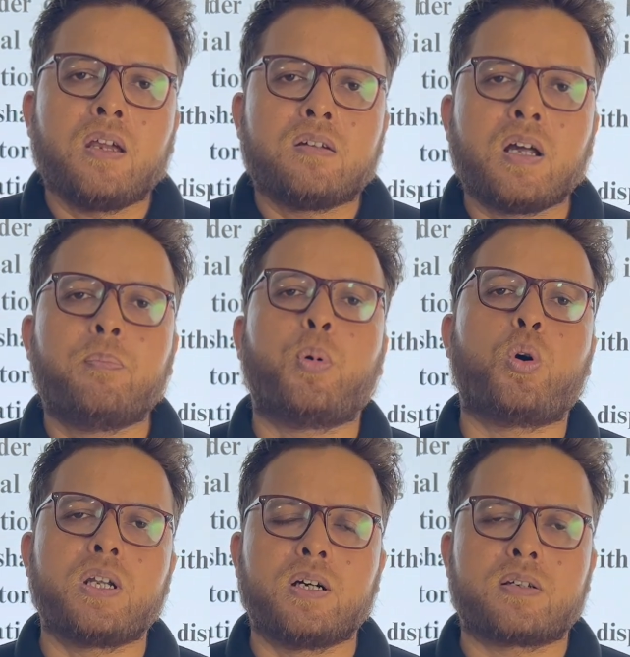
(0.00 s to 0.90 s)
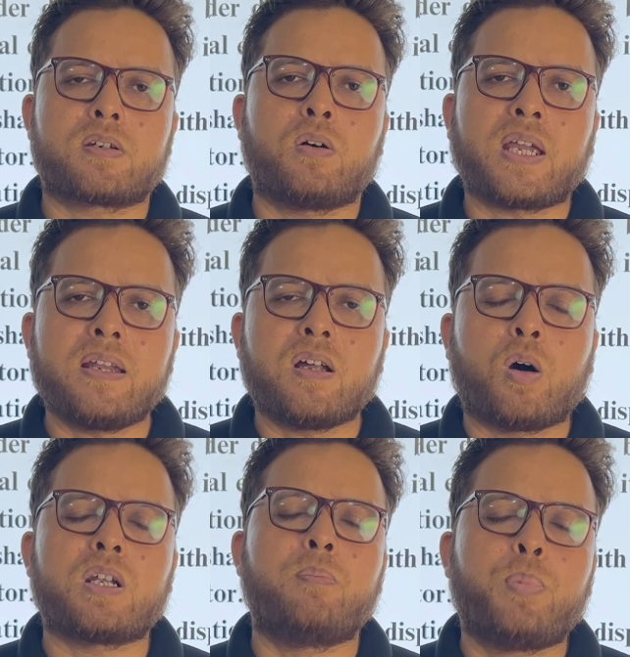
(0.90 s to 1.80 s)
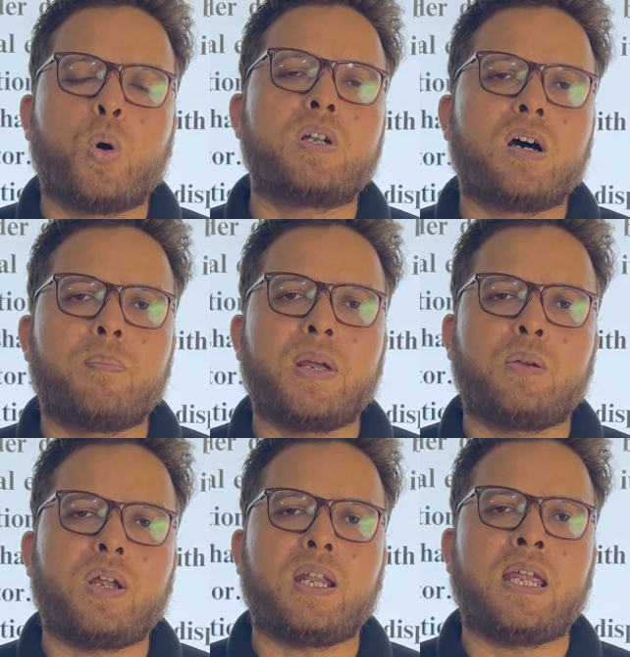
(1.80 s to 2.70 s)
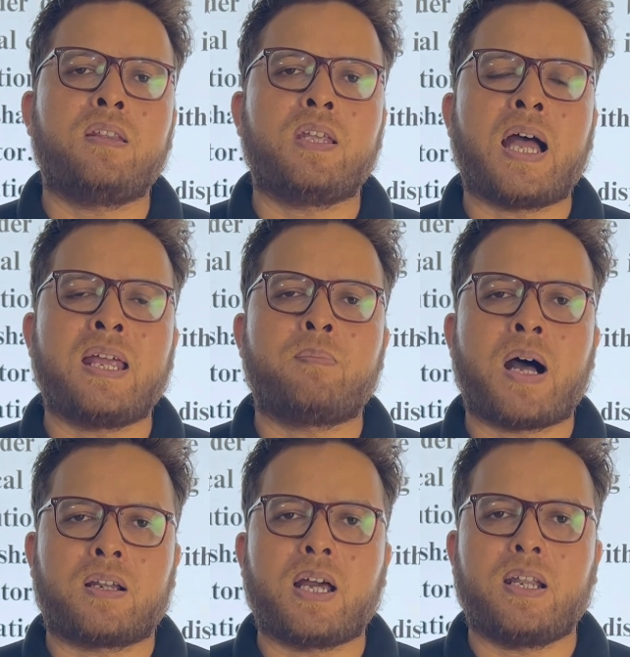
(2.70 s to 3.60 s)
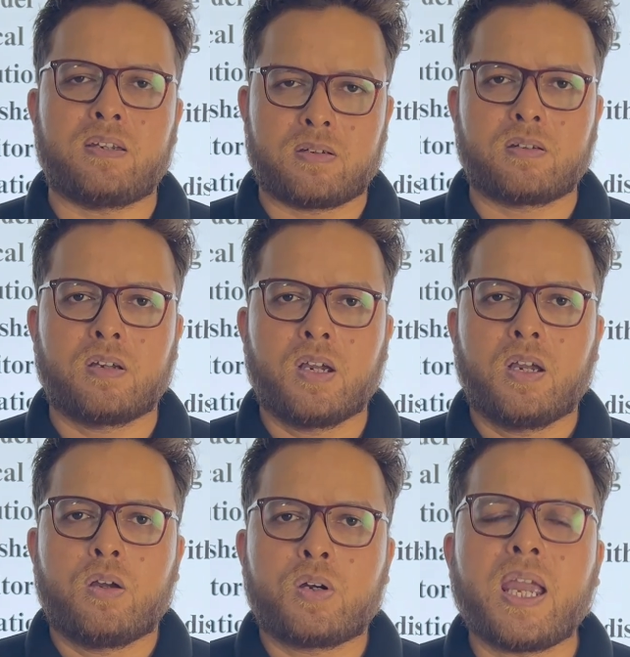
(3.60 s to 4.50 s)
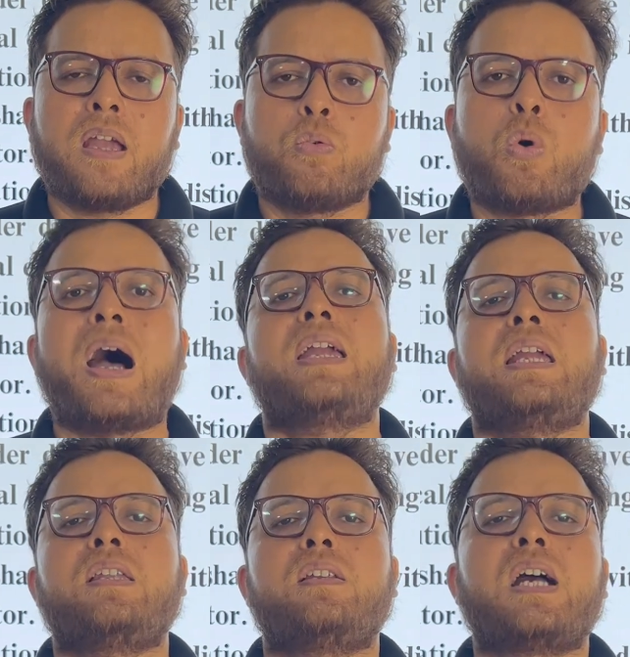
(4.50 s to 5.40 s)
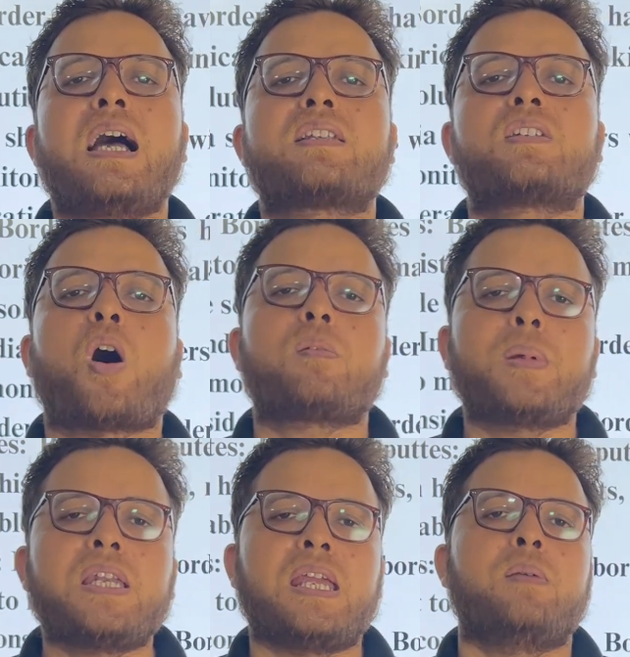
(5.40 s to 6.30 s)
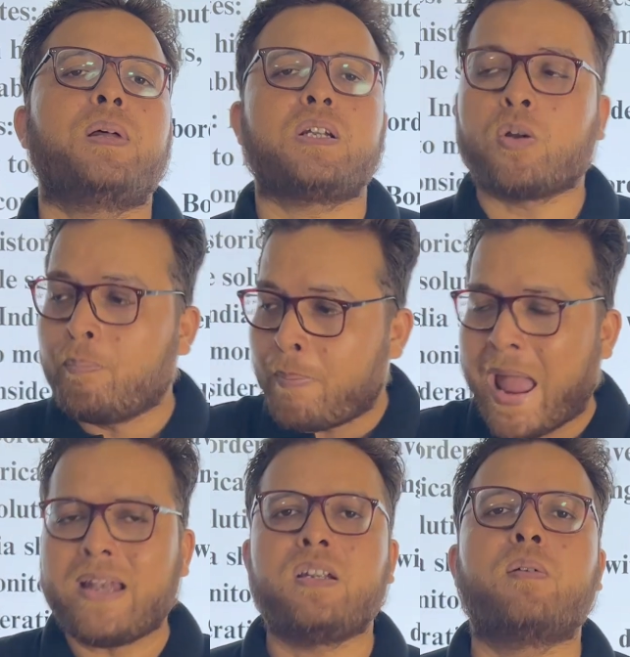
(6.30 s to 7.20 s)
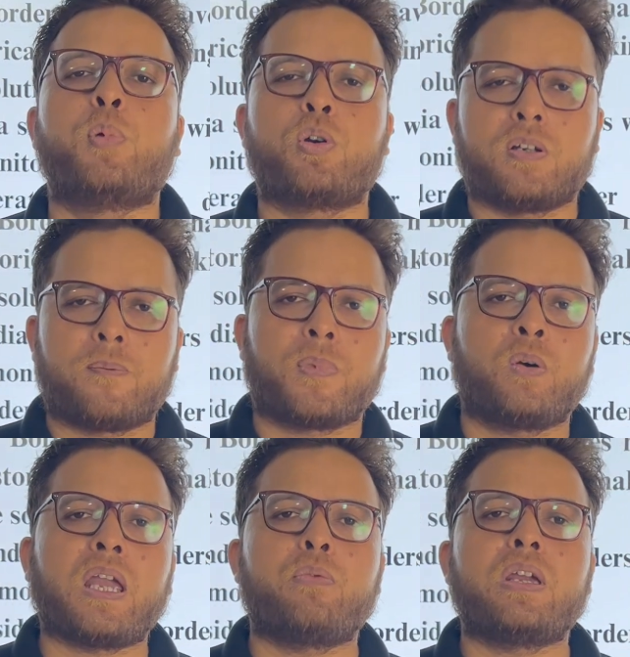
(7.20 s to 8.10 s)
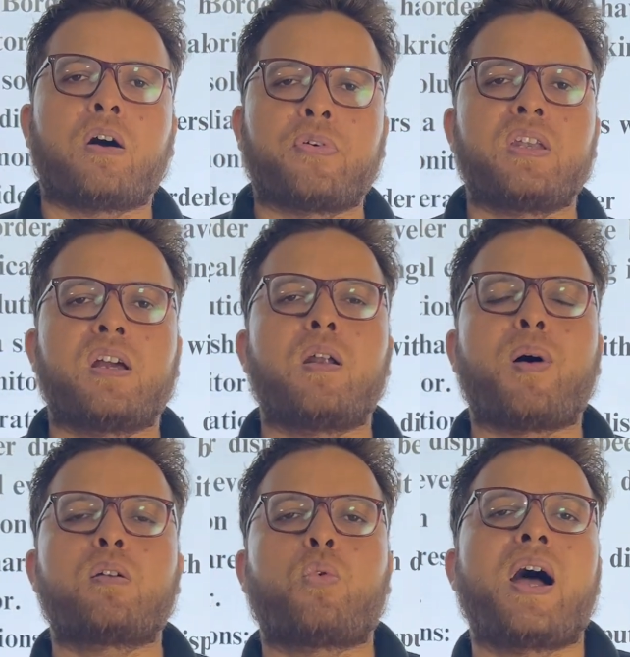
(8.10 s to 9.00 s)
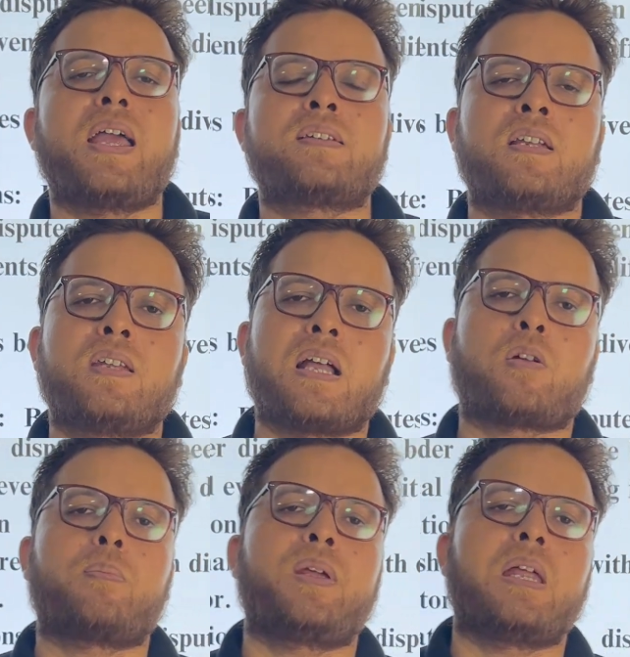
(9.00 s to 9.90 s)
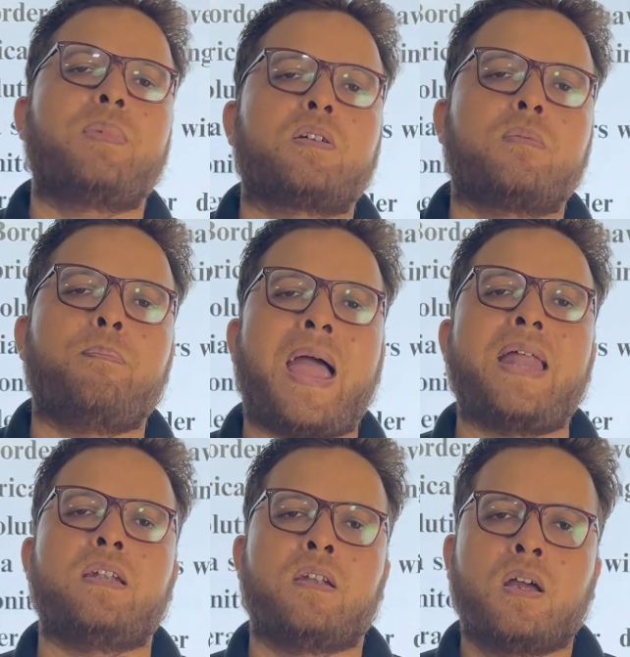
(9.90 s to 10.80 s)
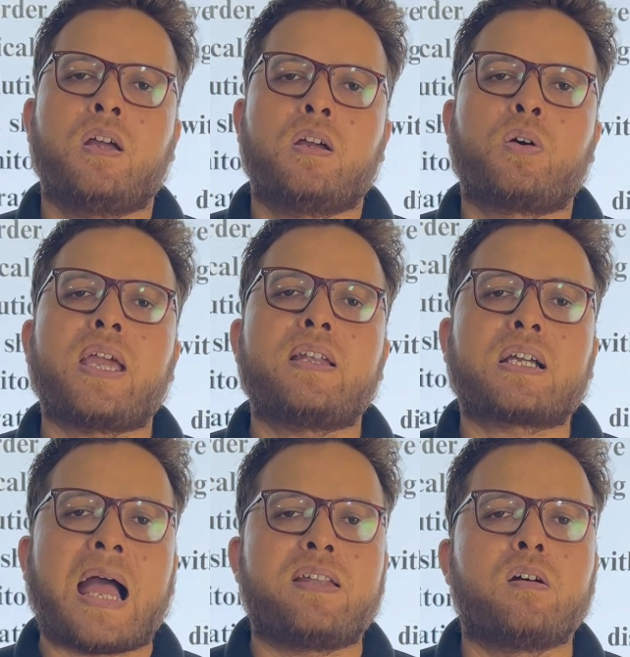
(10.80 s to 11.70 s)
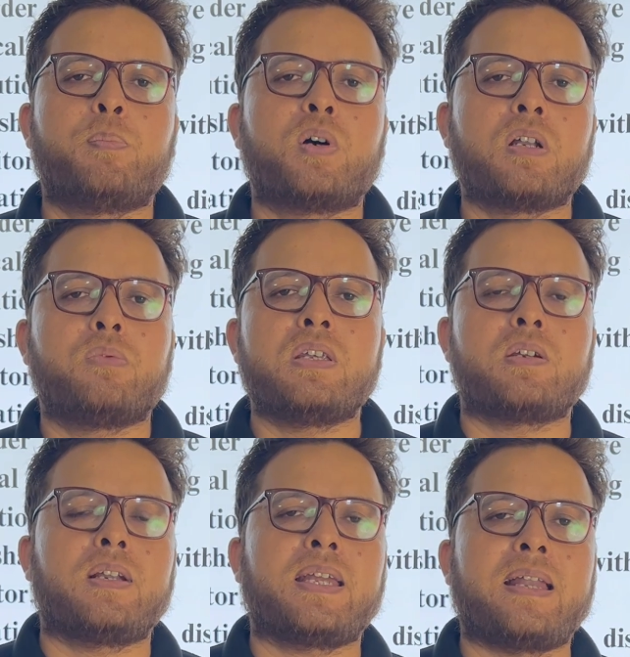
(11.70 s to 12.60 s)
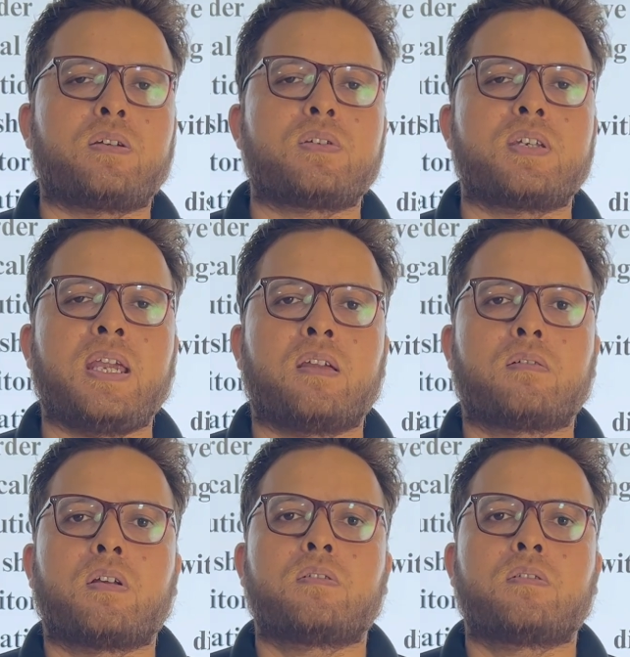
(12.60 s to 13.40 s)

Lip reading: borders, okay, or the border between India and Bangladesh, okay, why India has not been able to man the border. Okay, we often hear about why has India not been able to man, okay, the kind of border which you will get to see